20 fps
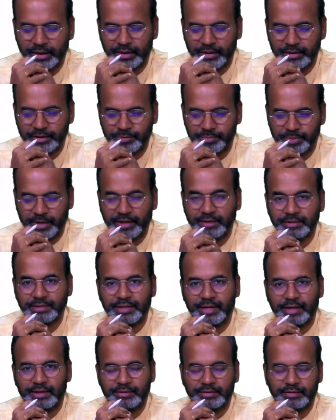spring
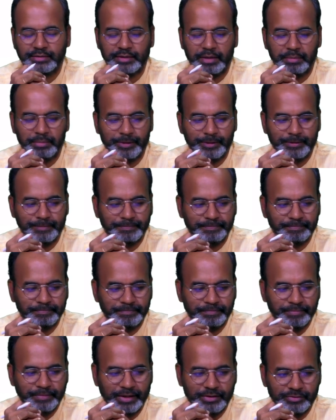slash summer.
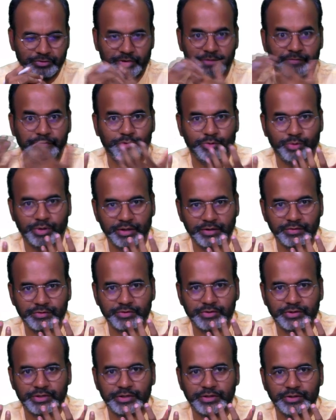So if you are
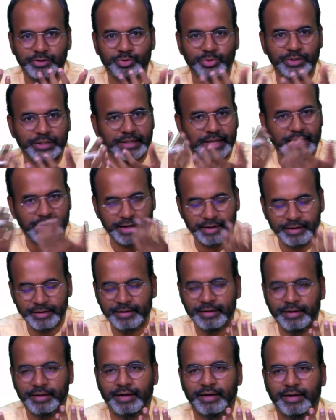interested in doing that,
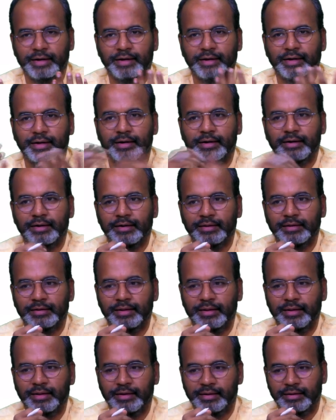uh,
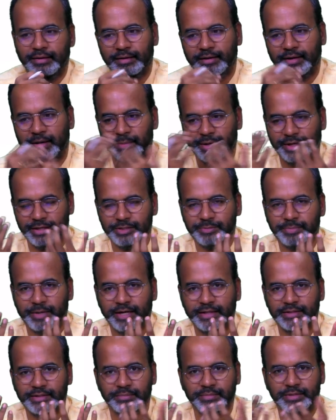uh, coming and
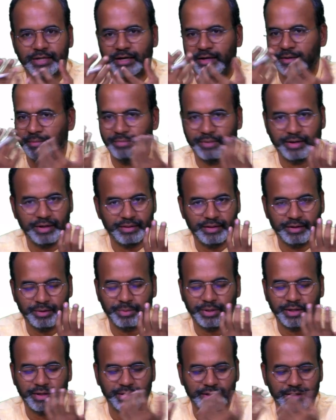spending some time, I think
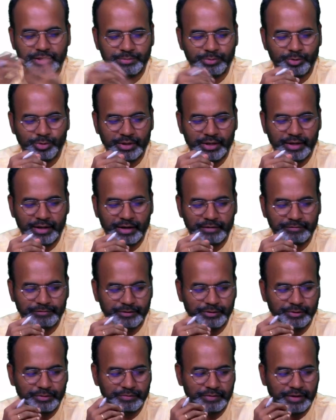we can explore that
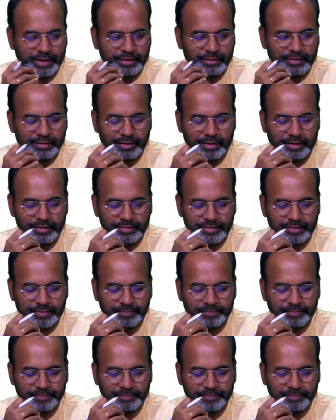after you have taken the class.